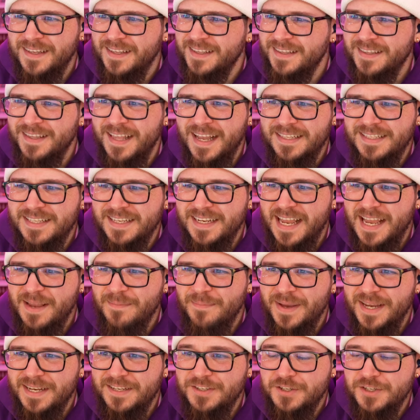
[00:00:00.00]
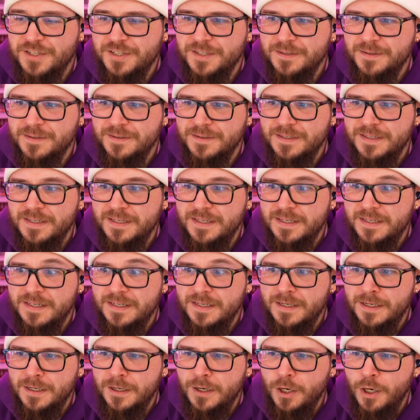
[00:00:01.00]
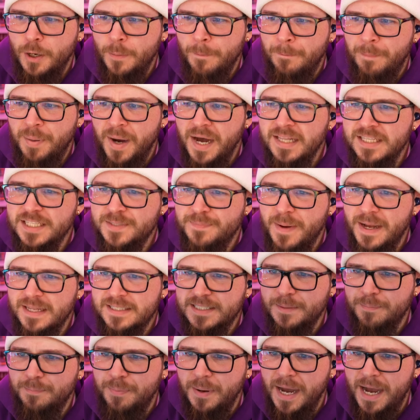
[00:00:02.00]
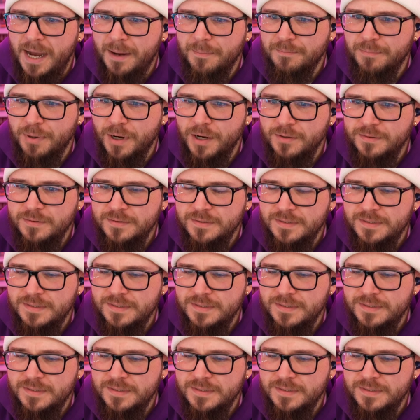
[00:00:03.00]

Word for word: Not today, bitch. Her bud's about to pop, bro.